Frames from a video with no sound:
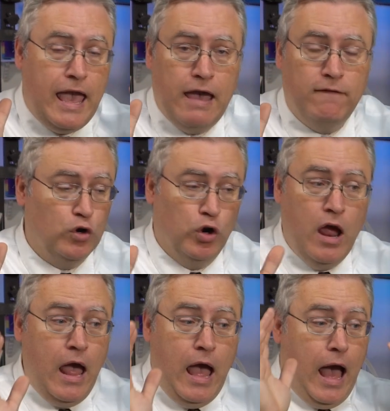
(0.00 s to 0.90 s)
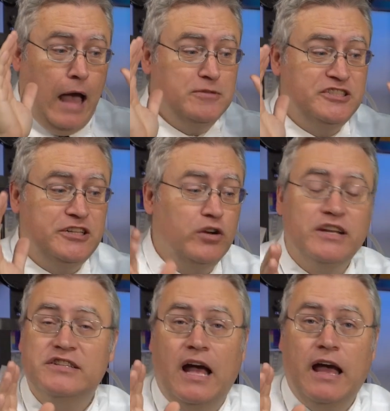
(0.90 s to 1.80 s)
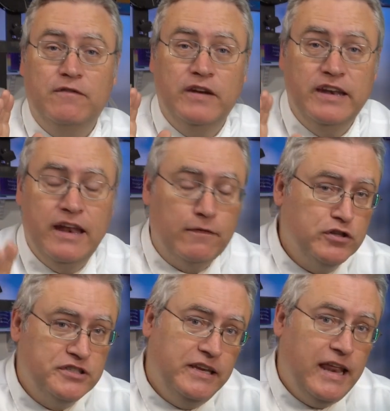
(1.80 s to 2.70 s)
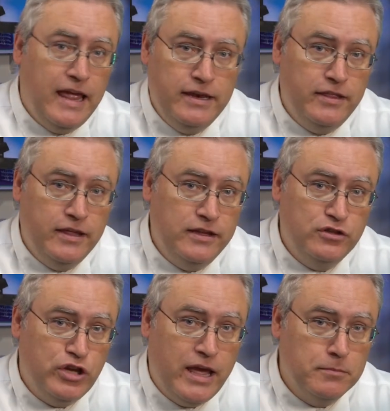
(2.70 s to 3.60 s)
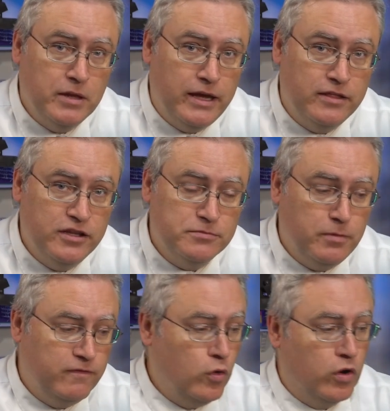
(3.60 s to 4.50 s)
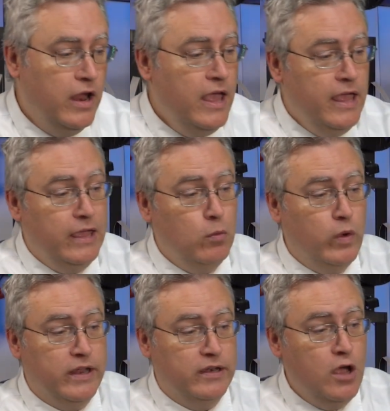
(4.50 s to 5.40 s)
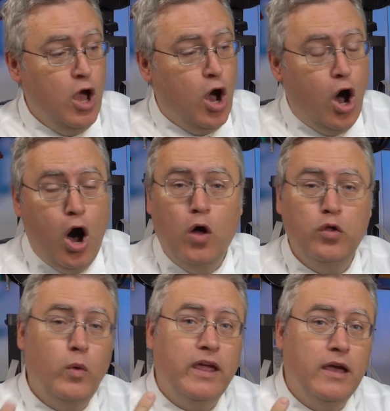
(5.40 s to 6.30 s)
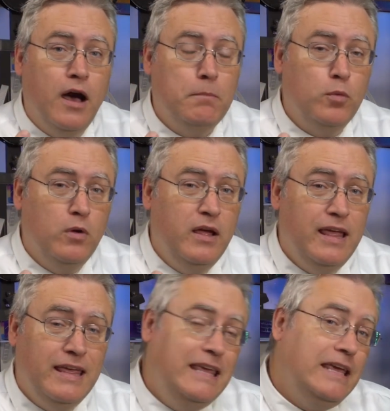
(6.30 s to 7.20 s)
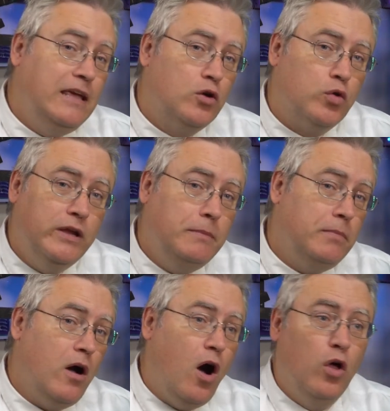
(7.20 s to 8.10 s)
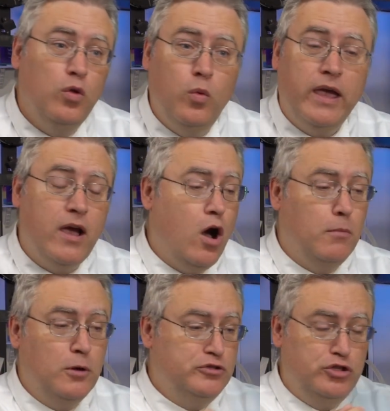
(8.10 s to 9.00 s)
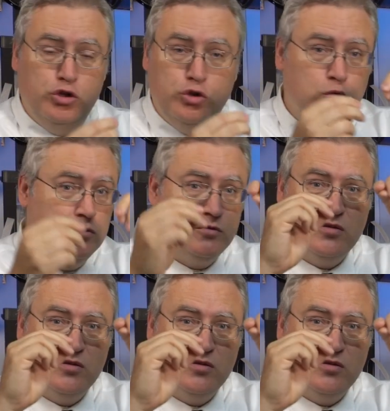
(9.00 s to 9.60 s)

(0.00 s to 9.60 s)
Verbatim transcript: ever. I'm serious, I've never seen anything jam like this before. It went all the way up, heat creep all the way almost to